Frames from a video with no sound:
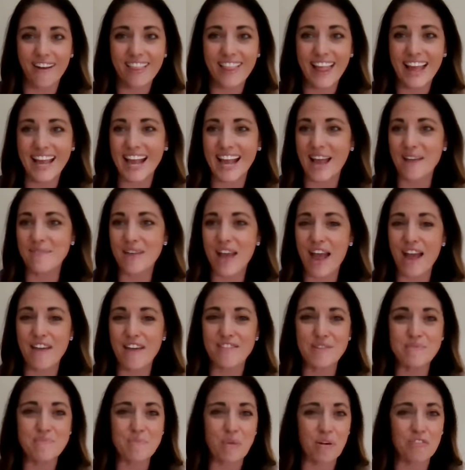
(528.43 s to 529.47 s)
Like, I'm
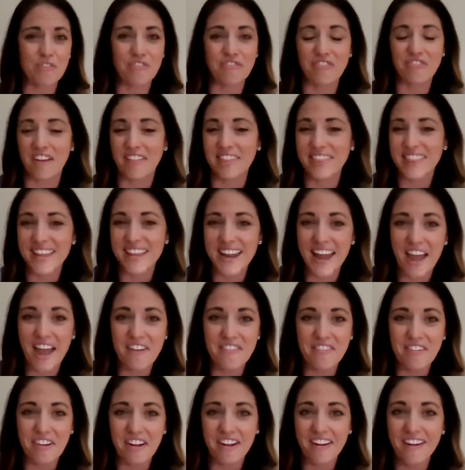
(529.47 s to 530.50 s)
having more fun than
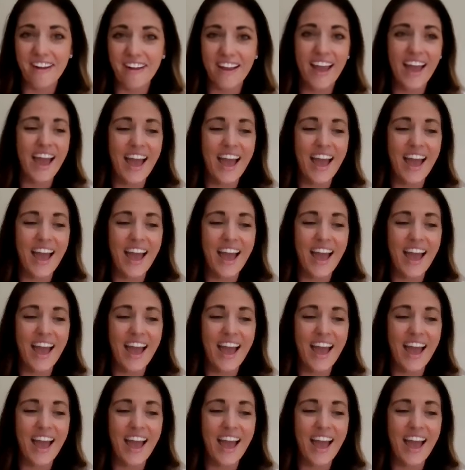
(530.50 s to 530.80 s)
ever.